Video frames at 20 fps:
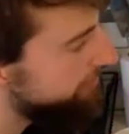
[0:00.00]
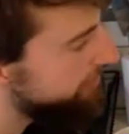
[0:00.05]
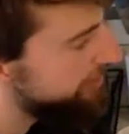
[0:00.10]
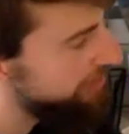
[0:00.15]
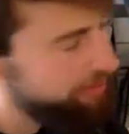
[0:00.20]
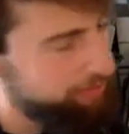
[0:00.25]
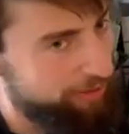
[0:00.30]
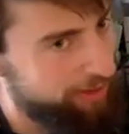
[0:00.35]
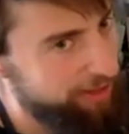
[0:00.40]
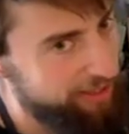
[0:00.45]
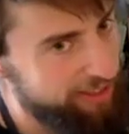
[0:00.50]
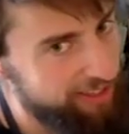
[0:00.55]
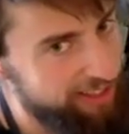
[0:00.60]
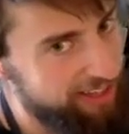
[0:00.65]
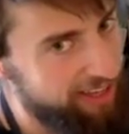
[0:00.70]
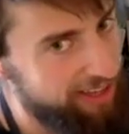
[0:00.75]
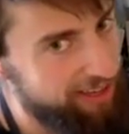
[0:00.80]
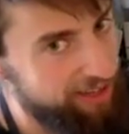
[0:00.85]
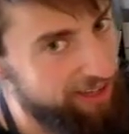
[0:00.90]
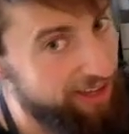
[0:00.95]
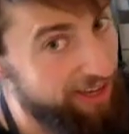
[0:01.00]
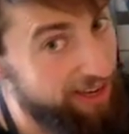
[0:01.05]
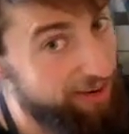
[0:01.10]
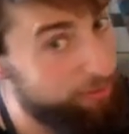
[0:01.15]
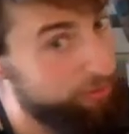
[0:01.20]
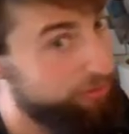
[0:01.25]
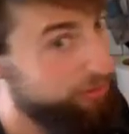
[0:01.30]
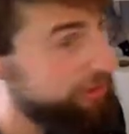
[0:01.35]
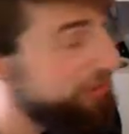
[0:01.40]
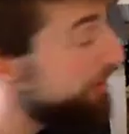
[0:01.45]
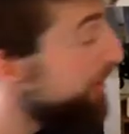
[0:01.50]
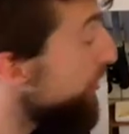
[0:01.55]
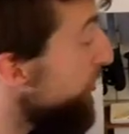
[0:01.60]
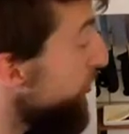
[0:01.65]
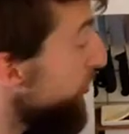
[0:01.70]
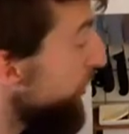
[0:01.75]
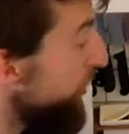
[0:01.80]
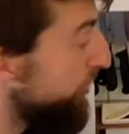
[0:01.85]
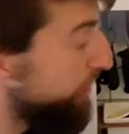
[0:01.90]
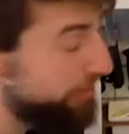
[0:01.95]
in Denmark, I, I will eat it
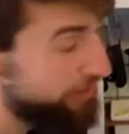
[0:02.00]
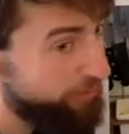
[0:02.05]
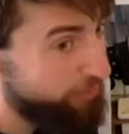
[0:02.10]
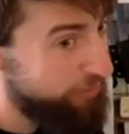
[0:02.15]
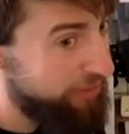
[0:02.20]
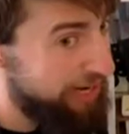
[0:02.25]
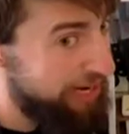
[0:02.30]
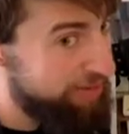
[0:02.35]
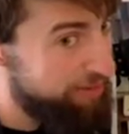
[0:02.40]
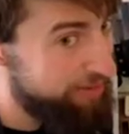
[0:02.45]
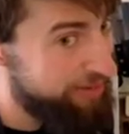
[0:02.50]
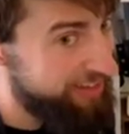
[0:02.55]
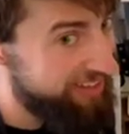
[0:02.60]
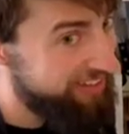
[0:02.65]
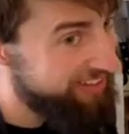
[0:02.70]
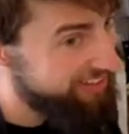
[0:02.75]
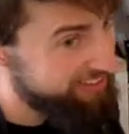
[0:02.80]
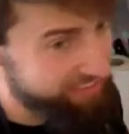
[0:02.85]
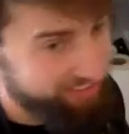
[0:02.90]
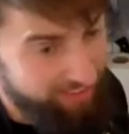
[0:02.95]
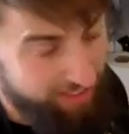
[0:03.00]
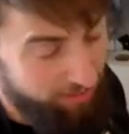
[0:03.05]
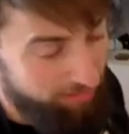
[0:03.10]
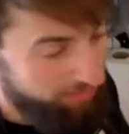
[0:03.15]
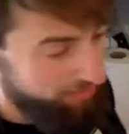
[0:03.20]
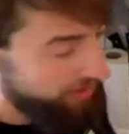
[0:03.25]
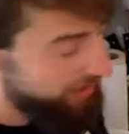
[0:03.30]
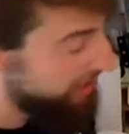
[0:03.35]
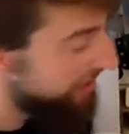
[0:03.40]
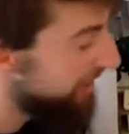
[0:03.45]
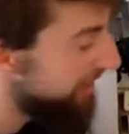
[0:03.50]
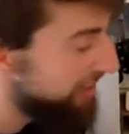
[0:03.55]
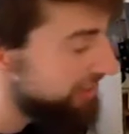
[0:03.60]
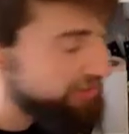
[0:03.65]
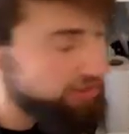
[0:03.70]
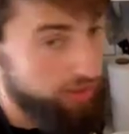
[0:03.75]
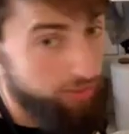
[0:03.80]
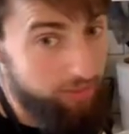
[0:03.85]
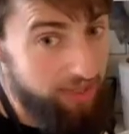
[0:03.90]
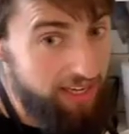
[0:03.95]
with uh, rye bread, some uh,
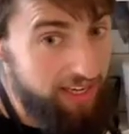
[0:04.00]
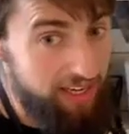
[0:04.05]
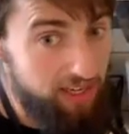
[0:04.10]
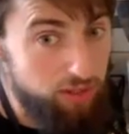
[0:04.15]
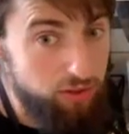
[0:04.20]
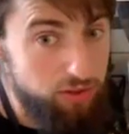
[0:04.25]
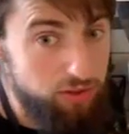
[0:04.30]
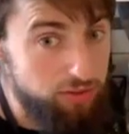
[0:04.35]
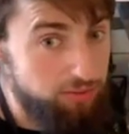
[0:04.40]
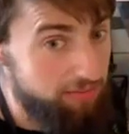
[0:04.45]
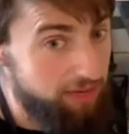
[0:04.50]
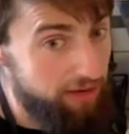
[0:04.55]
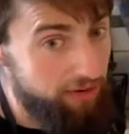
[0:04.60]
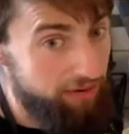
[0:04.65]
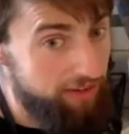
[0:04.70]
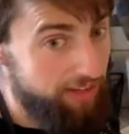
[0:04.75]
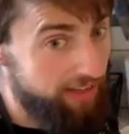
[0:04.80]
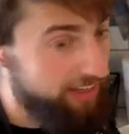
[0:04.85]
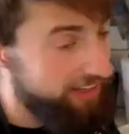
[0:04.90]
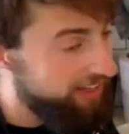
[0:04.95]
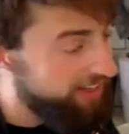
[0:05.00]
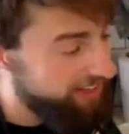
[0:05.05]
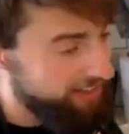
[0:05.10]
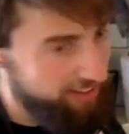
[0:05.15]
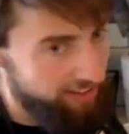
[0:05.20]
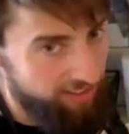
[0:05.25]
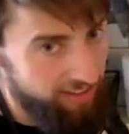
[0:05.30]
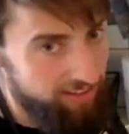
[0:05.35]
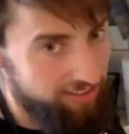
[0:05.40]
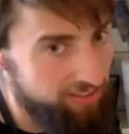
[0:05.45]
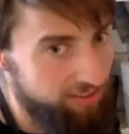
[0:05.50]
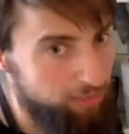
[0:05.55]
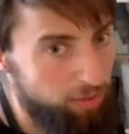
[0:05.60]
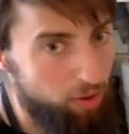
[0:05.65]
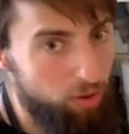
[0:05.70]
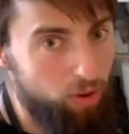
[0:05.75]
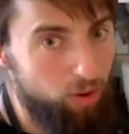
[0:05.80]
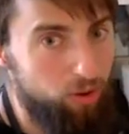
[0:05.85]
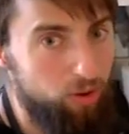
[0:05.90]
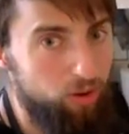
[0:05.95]
tomatoes marinated in some
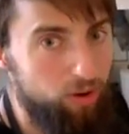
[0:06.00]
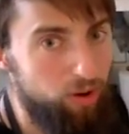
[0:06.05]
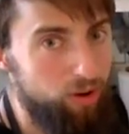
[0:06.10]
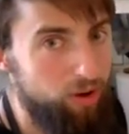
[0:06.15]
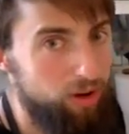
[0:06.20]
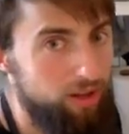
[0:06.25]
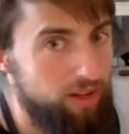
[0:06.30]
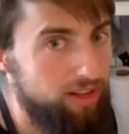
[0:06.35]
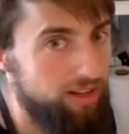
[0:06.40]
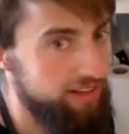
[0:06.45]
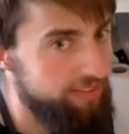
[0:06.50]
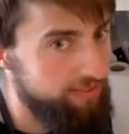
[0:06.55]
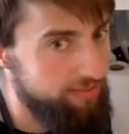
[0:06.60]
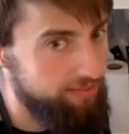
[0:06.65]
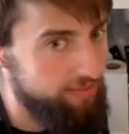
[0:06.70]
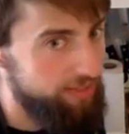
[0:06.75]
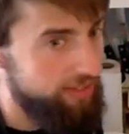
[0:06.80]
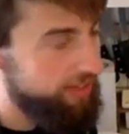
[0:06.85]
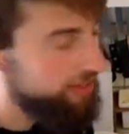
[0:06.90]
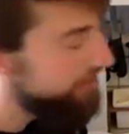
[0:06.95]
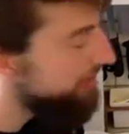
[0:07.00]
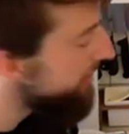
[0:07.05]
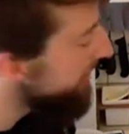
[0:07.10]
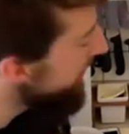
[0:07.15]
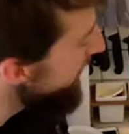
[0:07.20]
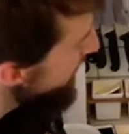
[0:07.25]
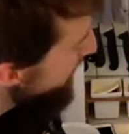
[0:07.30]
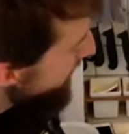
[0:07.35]
oil, oil and some vinegar,